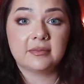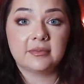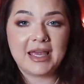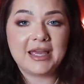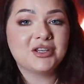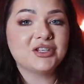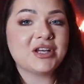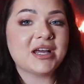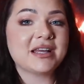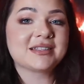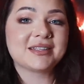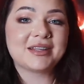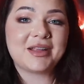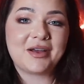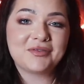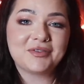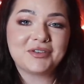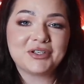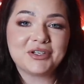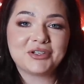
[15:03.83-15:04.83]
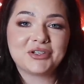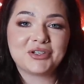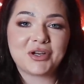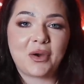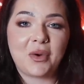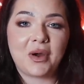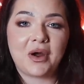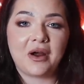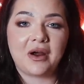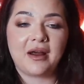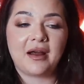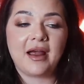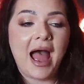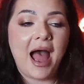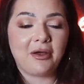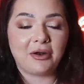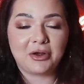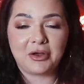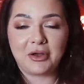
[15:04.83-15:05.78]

Ejaz loved to show her how to